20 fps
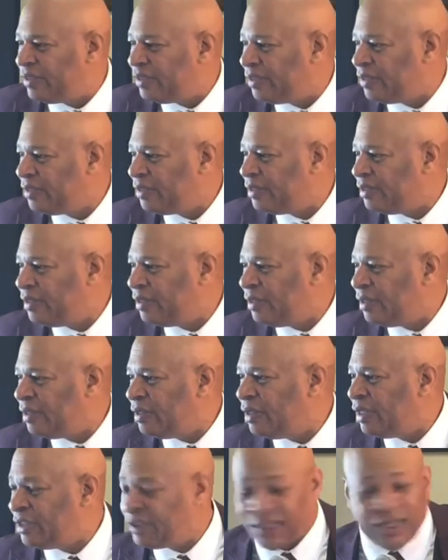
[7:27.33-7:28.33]
Amen.
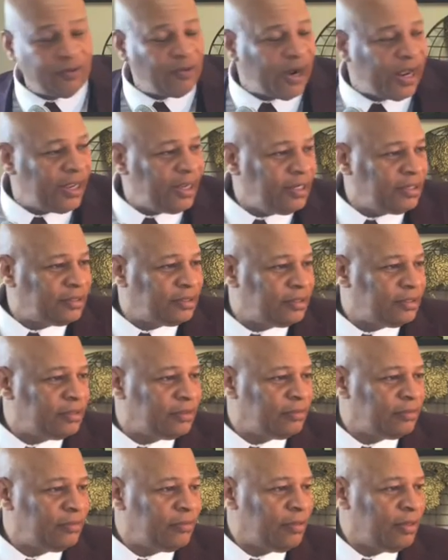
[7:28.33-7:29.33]
Is that right?
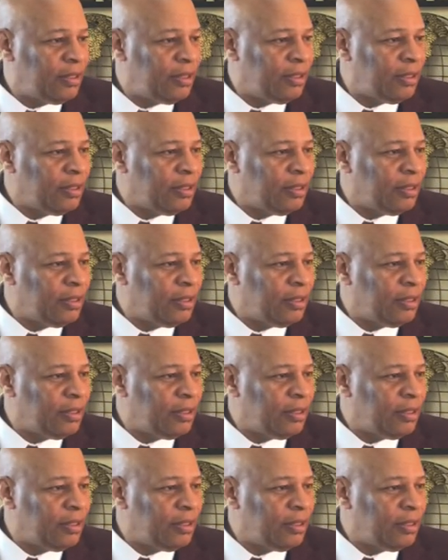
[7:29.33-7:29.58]
Amen.